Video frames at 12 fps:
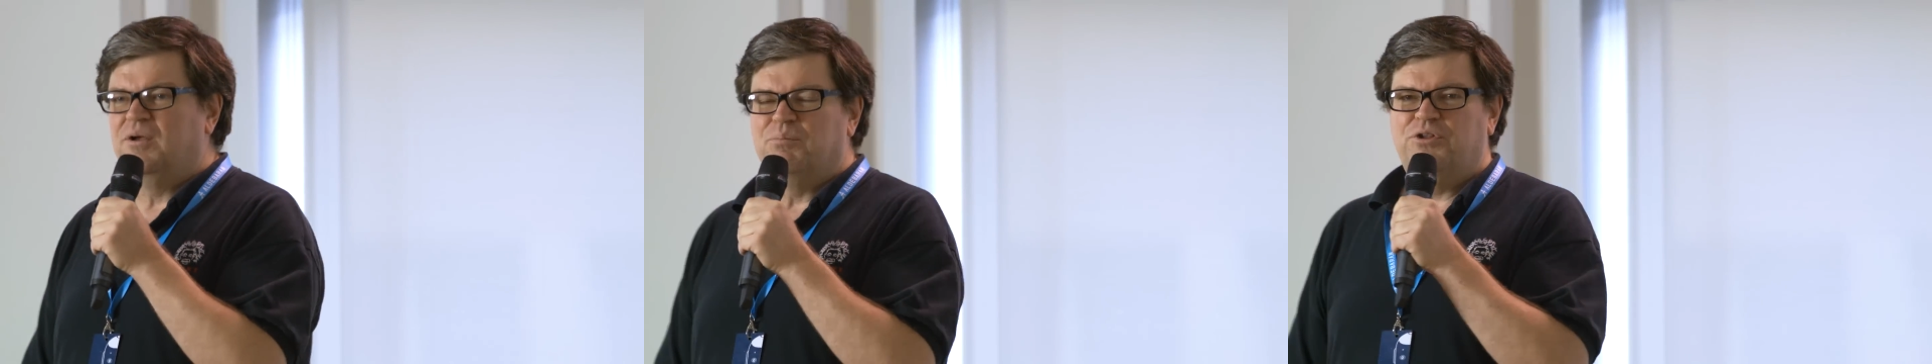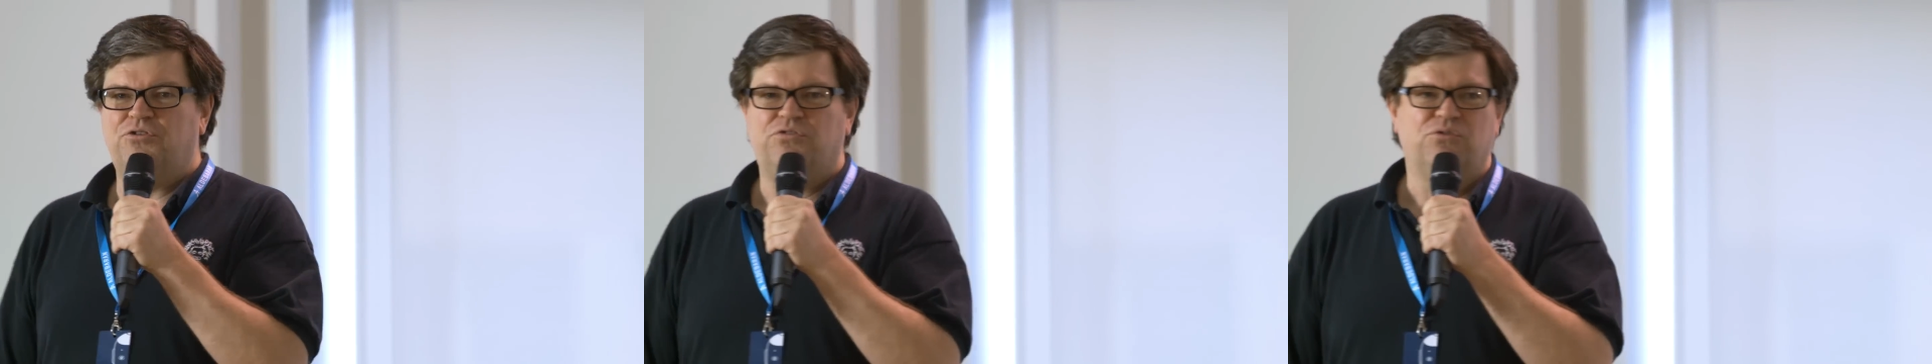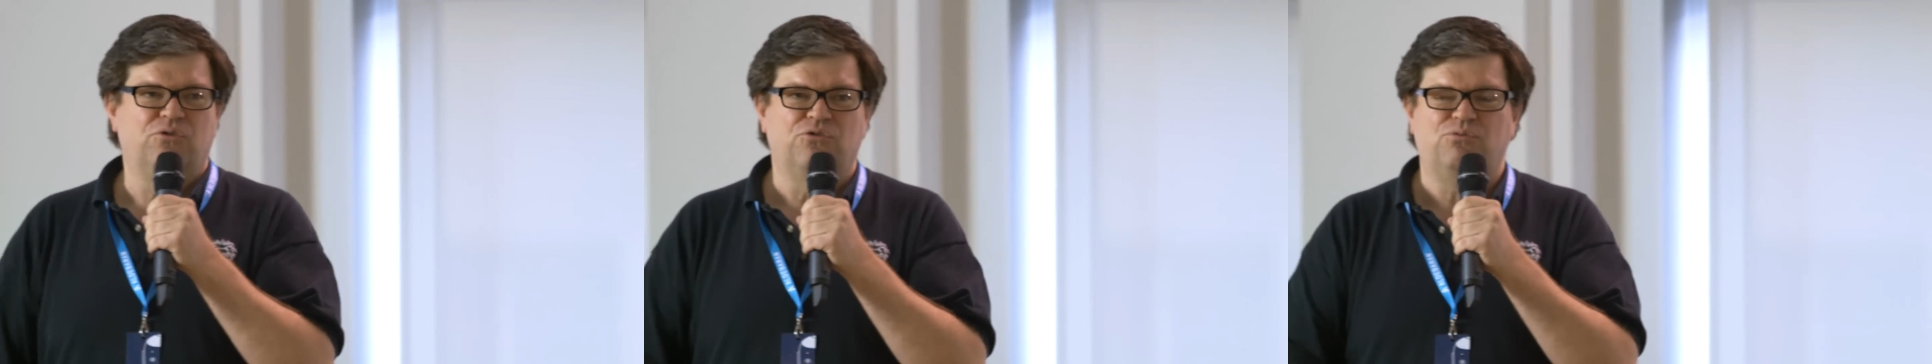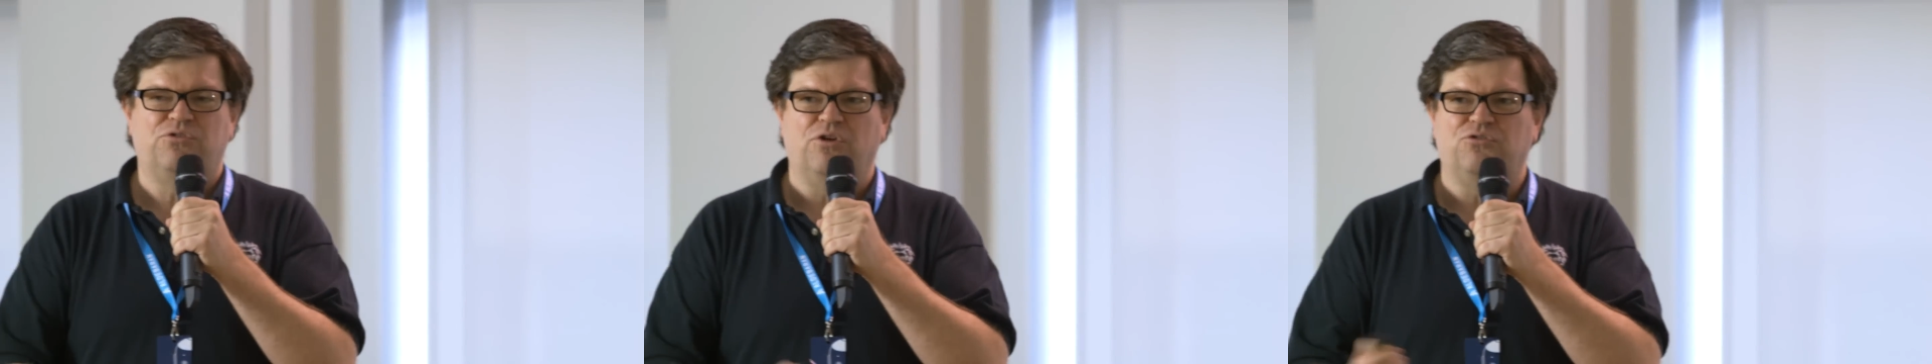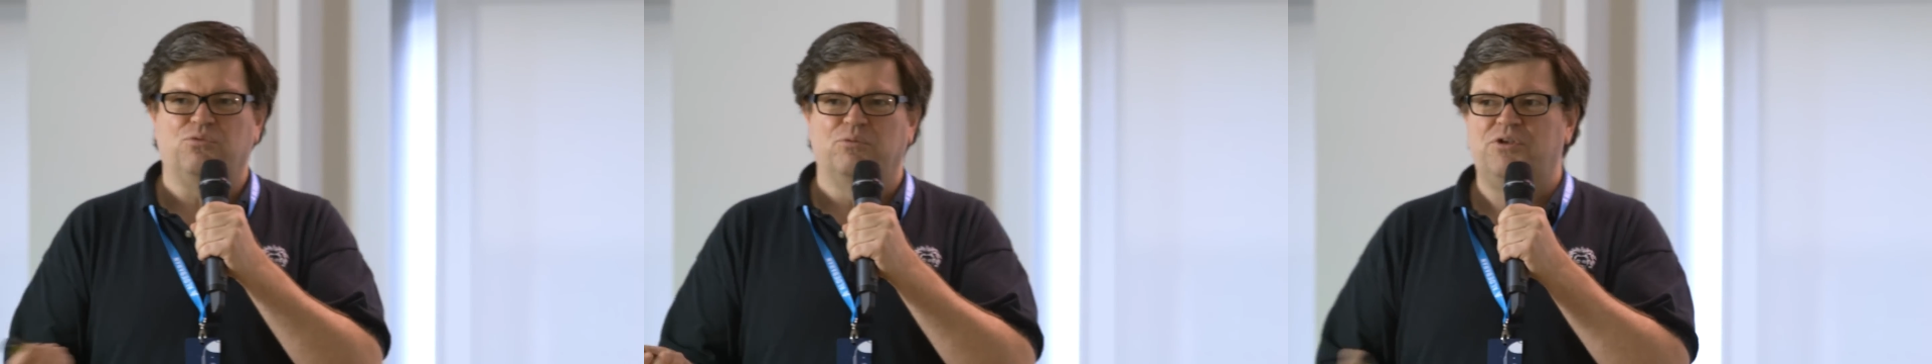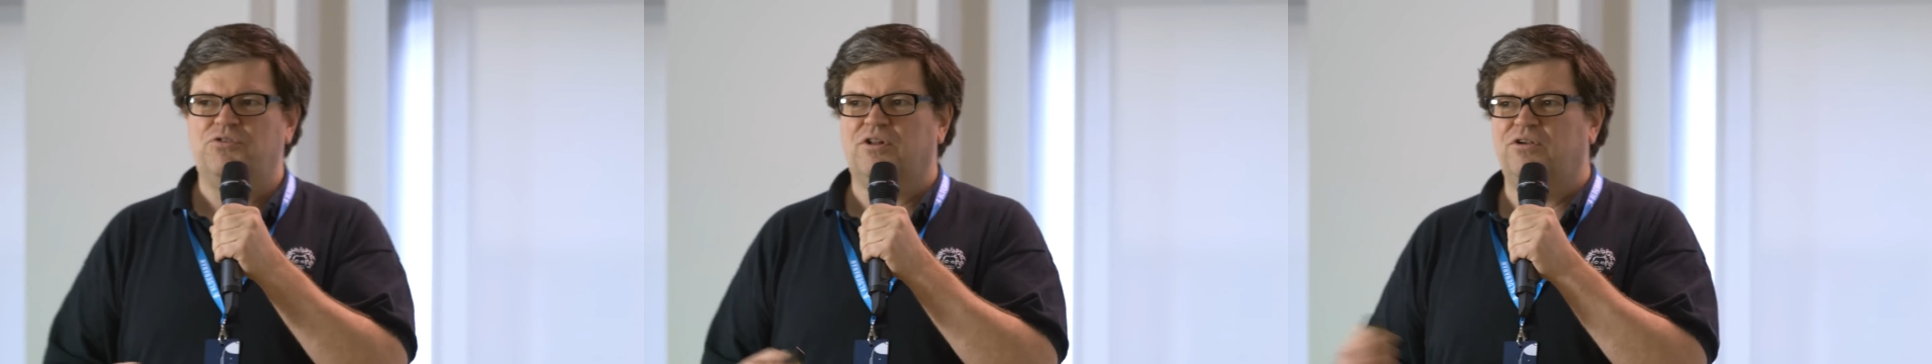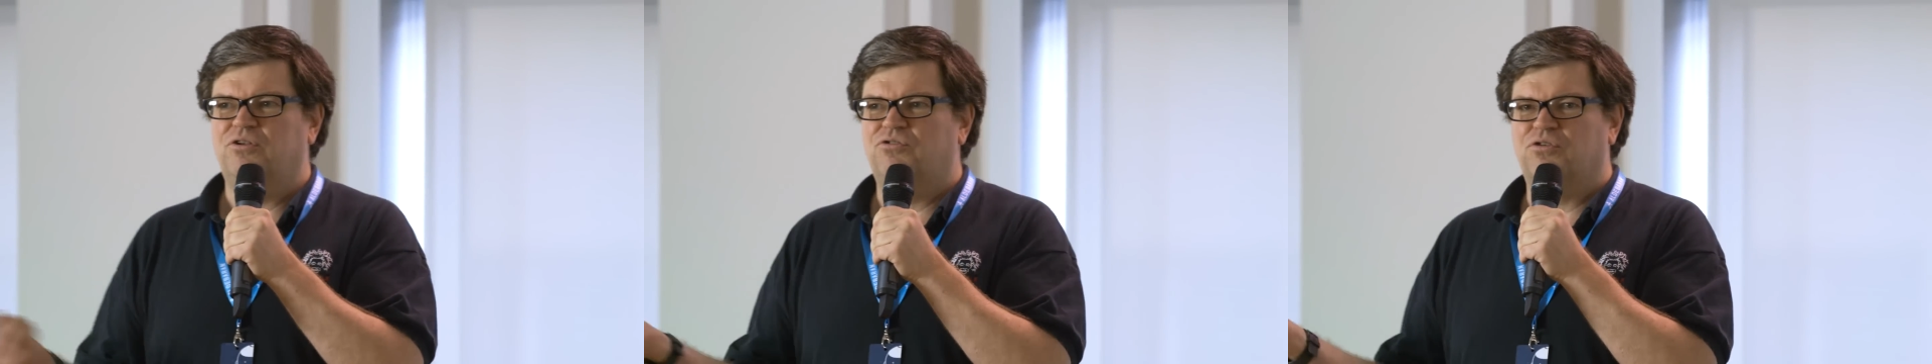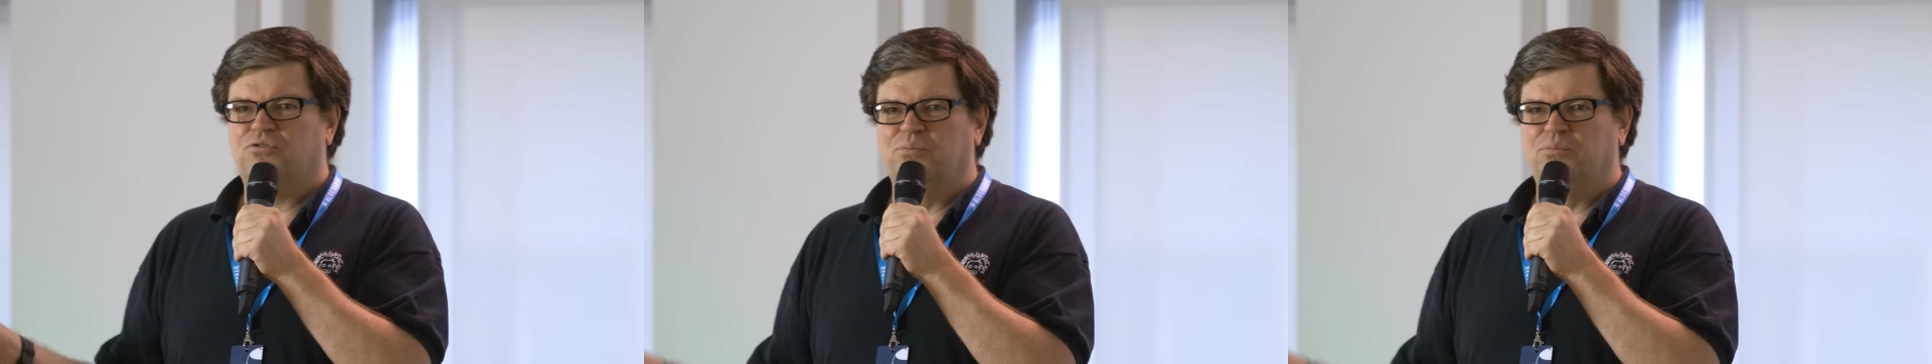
But those results were basically just